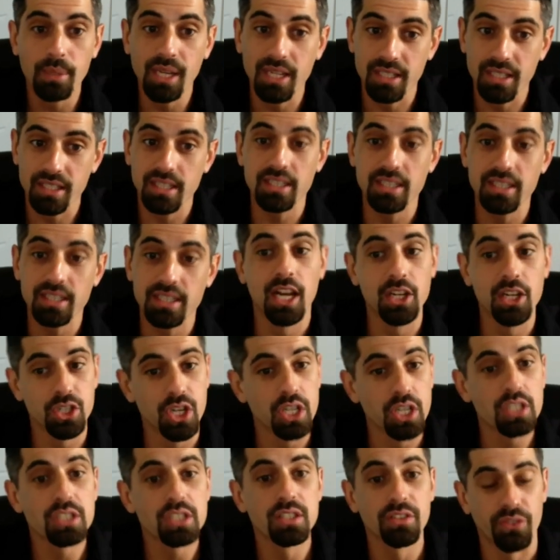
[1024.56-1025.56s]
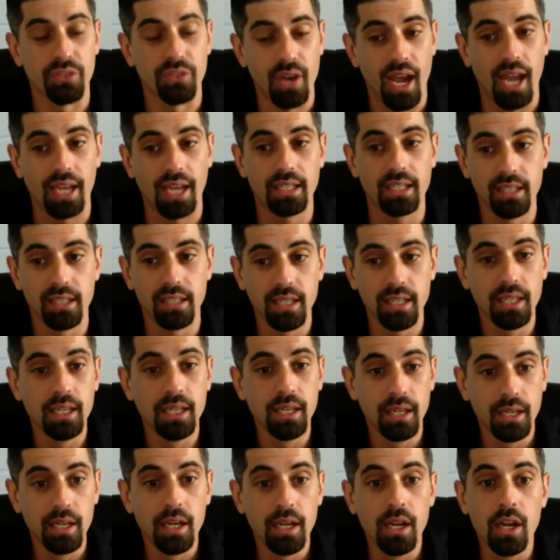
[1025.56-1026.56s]
because it's not justified,
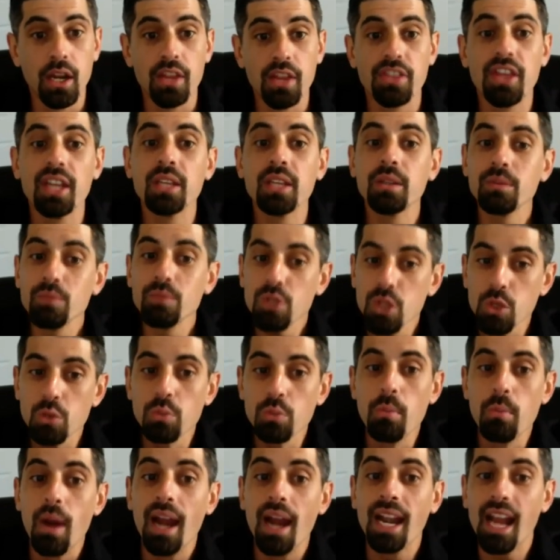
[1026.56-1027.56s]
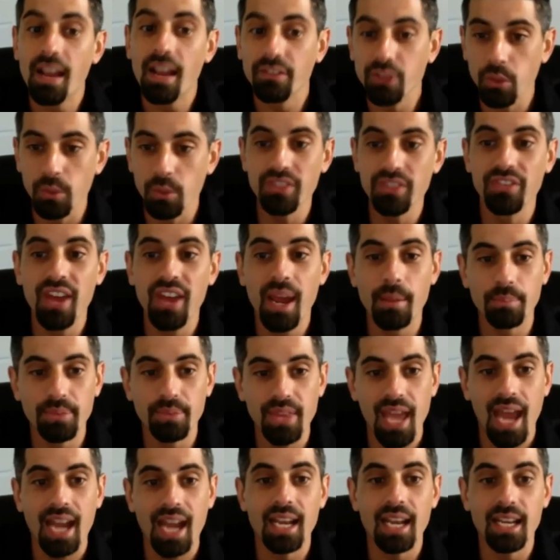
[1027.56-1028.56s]
then you might have to revamp
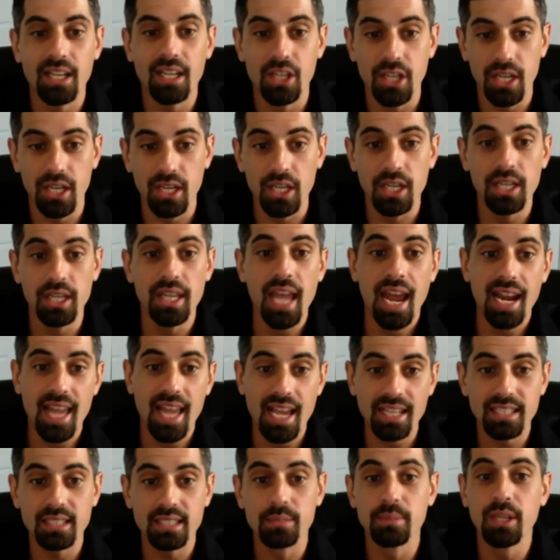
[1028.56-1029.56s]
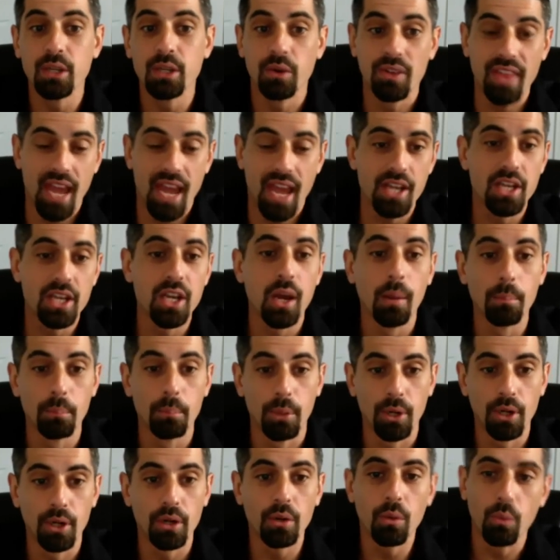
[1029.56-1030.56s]
that that estimate or that
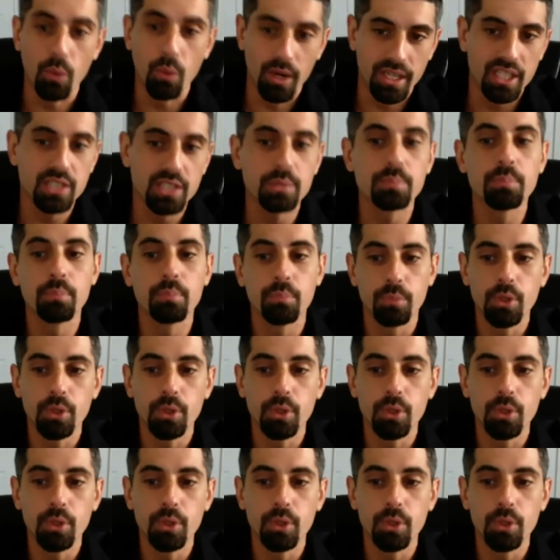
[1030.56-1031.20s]
number when it's